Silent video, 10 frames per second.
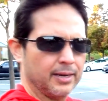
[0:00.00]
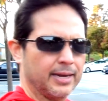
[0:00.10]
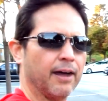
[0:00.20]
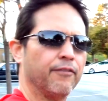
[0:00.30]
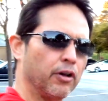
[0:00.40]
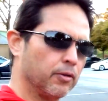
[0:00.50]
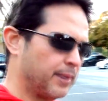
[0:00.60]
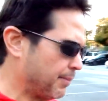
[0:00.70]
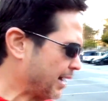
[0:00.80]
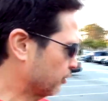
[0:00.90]
yeah, follow
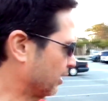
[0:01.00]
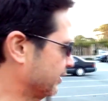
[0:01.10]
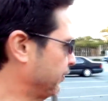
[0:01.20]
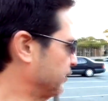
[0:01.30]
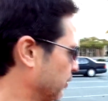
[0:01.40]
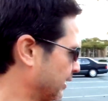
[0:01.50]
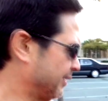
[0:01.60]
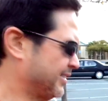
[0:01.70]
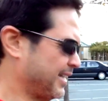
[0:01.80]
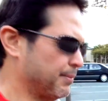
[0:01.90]
me at Matt Cross Official. The
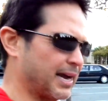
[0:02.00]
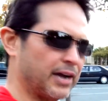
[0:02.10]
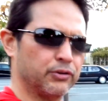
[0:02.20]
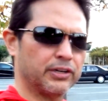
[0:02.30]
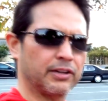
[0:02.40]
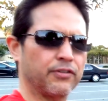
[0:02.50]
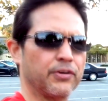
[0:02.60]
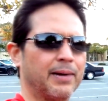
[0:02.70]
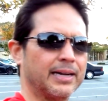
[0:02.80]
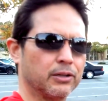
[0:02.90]
same guy who
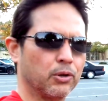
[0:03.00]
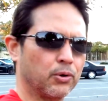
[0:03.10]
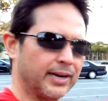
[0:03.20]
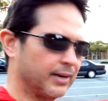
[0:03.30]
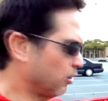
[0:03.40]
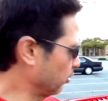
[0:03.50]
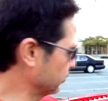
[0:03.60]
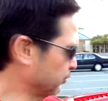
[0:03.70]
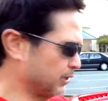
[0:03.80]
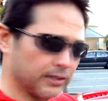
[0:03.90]
delivered my DeLorean
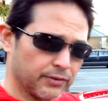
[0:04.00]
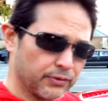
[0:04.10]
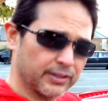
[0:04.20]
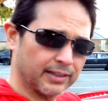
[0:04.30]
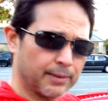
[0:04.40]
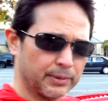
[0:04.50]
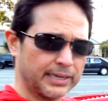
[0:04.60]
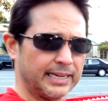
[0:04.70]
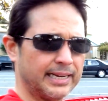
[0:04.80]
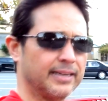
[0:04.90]
also delivered the
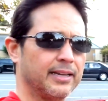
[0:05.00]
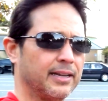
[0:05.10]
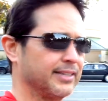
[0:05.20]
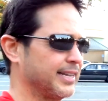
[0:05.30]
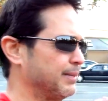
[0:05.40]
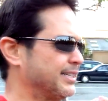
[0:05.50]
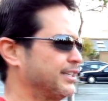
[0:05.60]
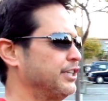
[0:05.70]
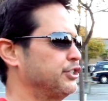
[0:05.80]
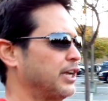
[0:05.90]
Lamborghini. His name is
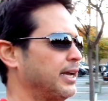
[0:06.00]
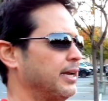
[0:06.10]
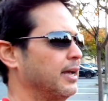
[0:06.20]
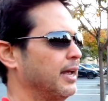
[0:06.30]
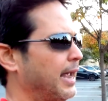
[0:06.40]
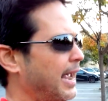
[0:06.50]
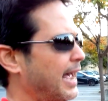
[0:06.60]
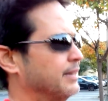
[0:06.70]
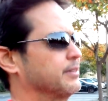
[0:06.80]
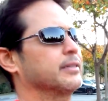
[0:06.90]
TJ
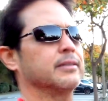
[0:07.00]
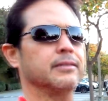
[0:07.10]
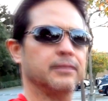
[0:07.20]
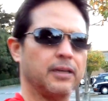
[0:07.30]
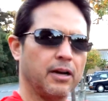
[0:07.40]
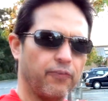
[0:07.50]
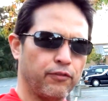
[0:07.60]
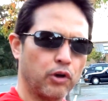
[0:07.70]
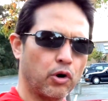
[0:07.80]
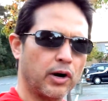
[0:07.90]
at
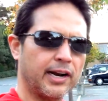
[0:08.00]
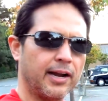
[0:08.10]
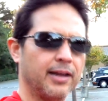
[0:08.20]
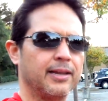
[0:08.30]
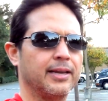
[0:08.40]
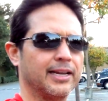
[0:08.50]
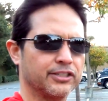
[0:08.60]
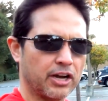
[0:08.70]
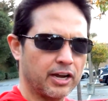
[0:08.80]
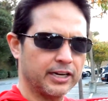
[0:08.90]
Florida
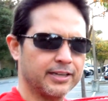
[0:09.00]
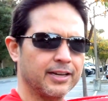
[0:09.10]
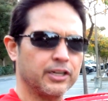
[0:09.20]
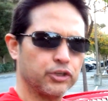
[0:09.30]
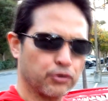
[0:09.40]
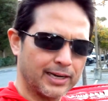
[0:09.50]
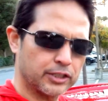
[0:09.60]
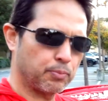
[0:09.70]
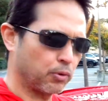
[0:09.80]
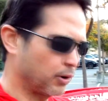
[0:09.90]
Exotic
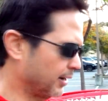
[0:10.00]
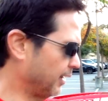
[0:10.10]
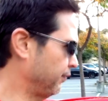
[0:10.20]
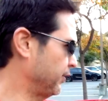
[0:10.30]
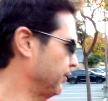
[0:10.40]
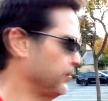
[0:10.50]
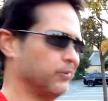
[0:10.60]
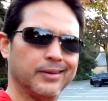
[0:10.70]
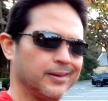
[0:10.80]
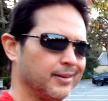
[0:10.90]
Transport. If you
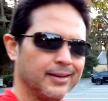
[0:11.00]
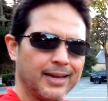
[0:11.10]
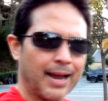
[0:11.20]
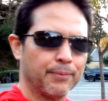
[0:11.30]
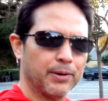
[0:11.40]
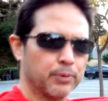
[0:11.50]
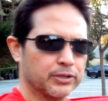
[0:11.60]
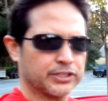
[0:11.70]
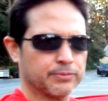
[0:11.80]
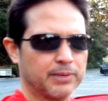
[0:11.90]
happen to
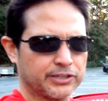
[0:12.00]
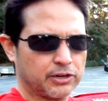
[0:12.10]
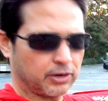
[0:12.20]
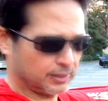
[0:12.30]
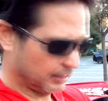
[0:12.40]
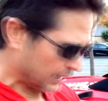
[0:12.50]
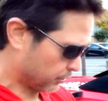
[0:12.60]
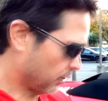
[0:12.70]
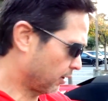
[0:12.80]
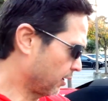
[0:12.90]
purchase a muscle car,
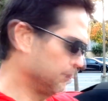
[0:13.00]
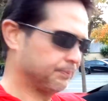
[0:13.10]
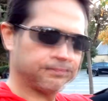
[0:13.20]
collector car,